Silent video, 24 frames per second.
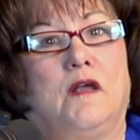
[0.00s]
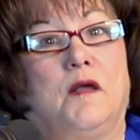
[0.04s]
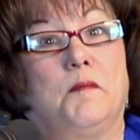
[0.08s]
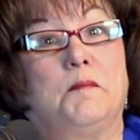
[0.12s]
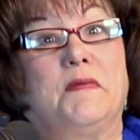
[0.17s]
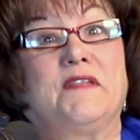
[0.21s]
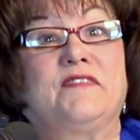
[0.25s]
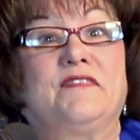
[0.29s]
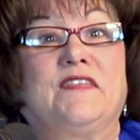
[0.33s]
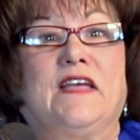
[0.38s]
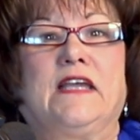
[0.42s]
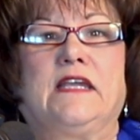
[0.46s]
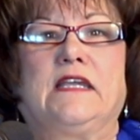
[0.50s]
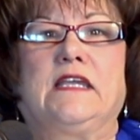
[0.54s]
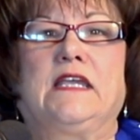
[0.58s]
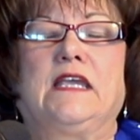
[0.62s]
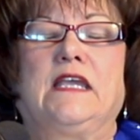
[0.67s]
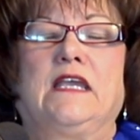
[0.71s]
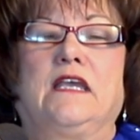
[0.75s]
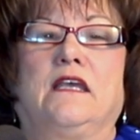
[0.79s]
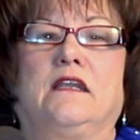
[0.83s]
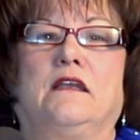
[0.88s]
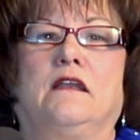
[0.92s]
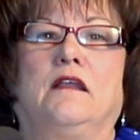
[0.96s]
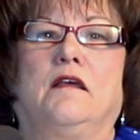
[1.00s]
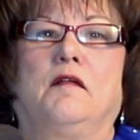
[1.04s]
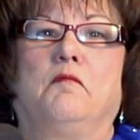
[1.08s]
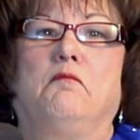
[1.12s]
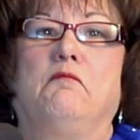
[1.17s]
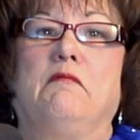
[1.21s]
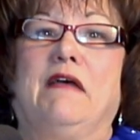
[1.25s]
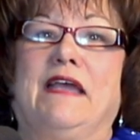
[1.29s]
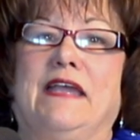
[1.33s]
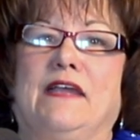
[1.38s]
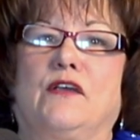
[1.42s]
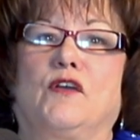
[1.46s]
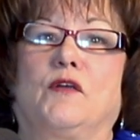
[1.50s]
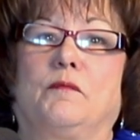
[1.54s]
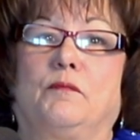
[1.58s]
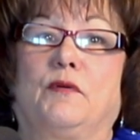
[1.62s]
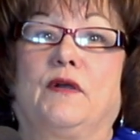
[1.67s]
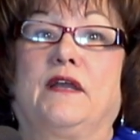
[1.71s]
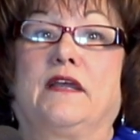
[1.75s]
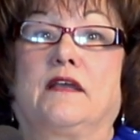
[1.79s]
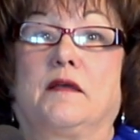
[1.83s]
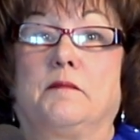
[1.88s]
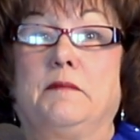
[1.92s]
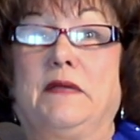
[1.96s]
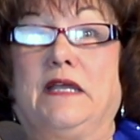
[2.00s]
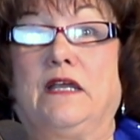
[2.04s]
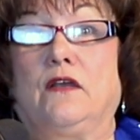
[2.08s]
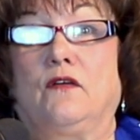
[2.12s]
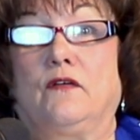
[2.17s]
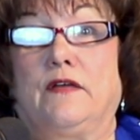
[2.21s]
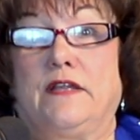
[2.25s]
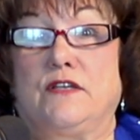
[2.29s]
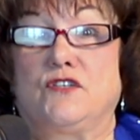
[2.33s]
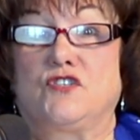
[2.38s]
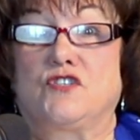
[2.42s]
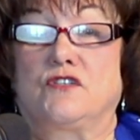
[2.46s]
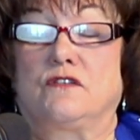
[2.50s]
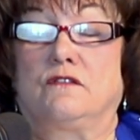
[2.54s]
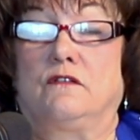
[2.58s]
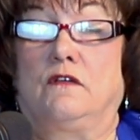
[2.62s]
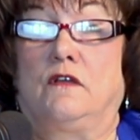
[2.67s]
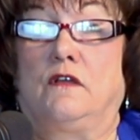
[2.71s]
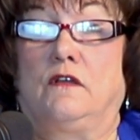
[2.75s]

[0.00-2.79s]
but they can make or break a marriage.